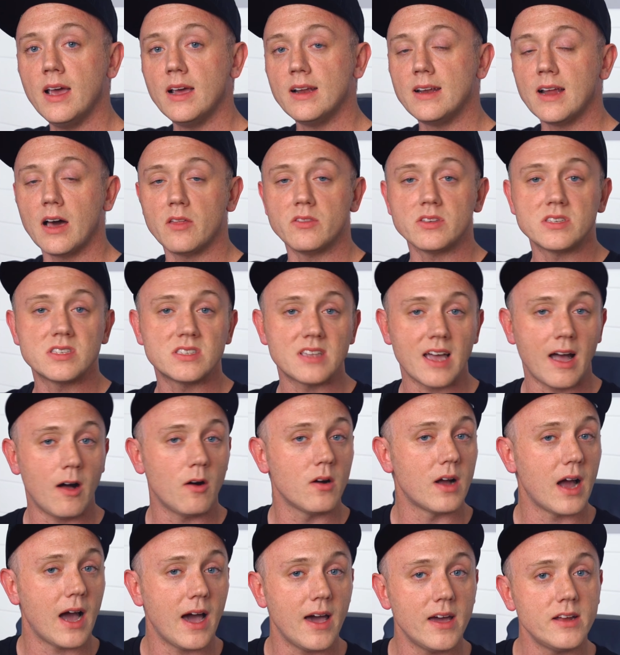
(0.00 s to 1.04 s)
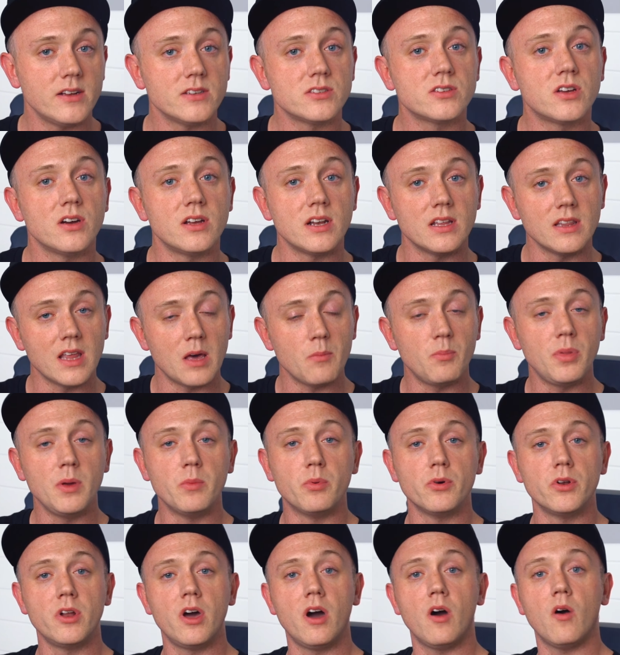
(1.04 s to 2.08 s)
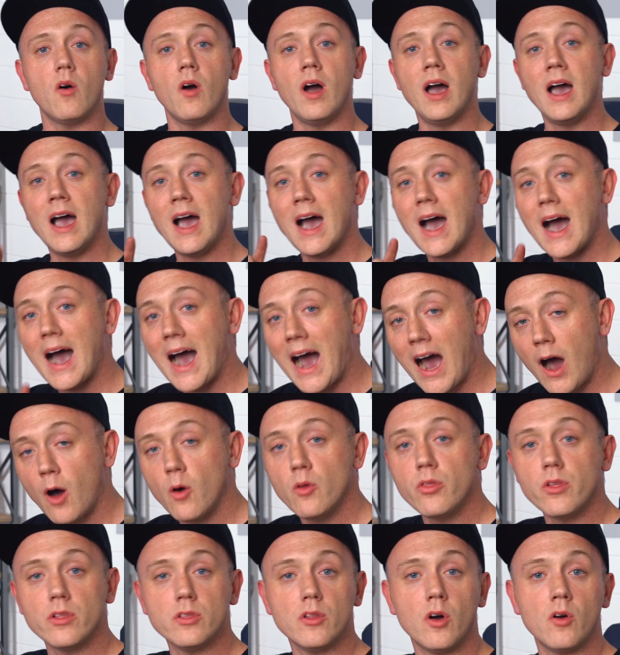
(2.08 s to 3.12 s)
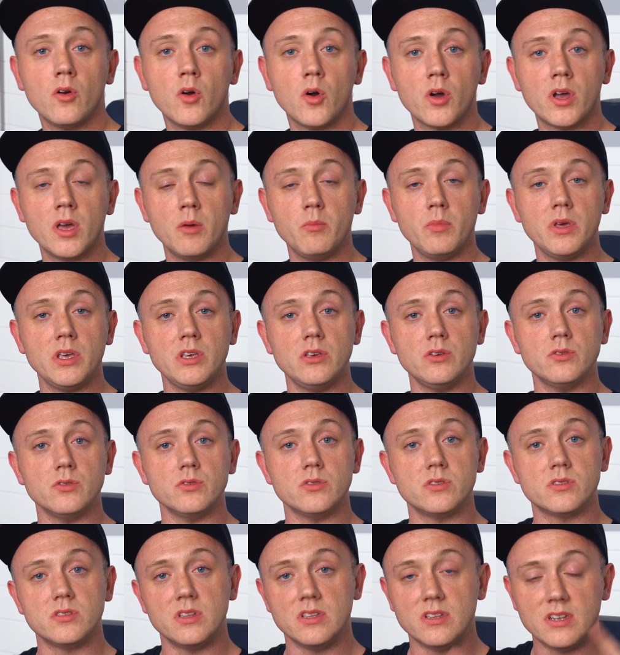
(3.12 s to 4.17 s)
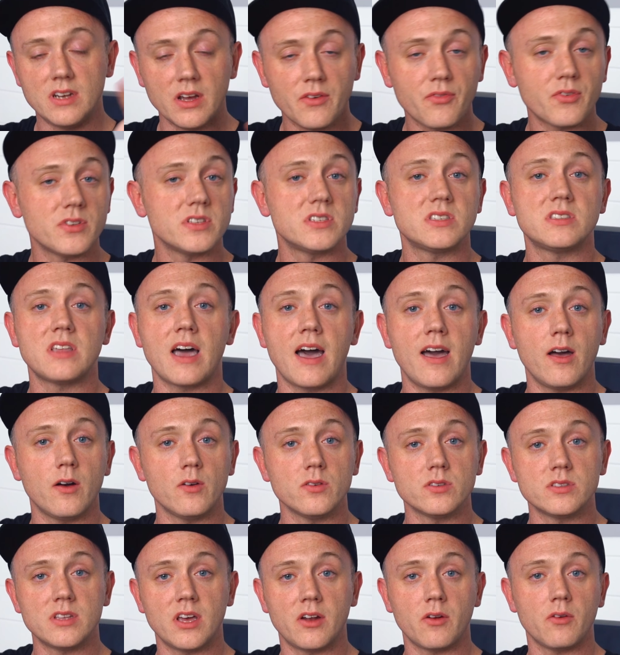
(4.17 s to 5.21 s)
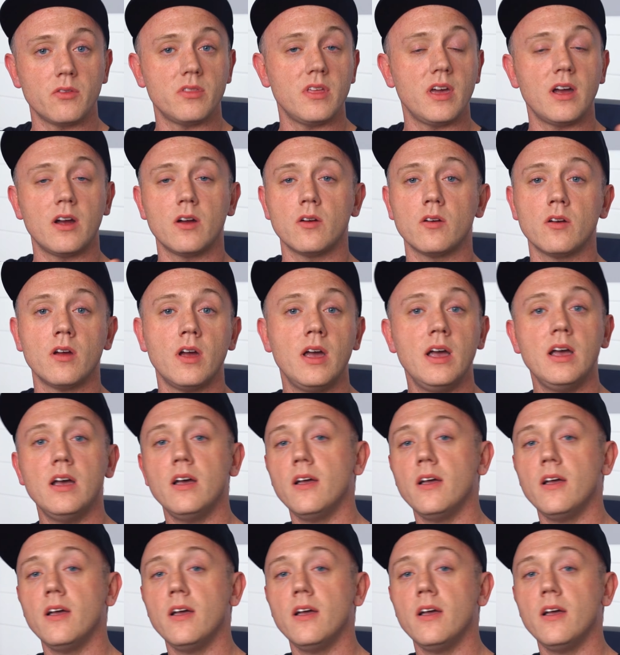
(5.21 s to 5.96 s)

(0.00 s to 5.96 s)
Now, the style guide is going to let people know how the logo can be used, the different styles that are there